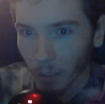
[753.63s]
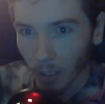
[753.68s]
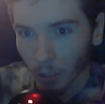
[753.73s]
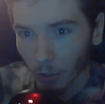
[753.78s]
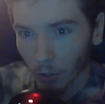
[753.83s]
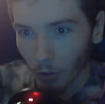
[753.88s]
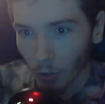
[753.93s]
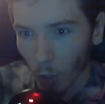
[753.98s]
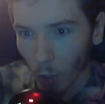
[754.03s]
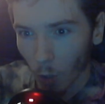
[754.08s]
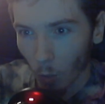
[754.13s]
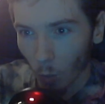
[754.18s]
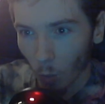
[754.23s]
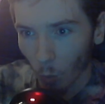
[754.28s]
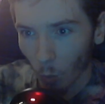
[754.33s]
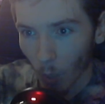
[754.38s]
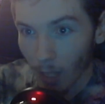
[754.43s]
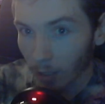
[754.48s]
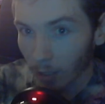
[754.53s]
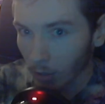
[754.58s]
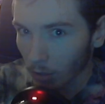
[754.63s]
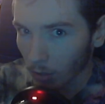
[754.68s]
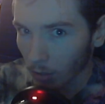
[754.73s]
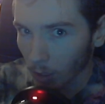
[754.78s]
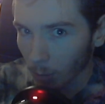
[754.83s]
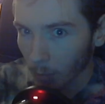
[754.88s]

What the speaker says: and you know where it's going to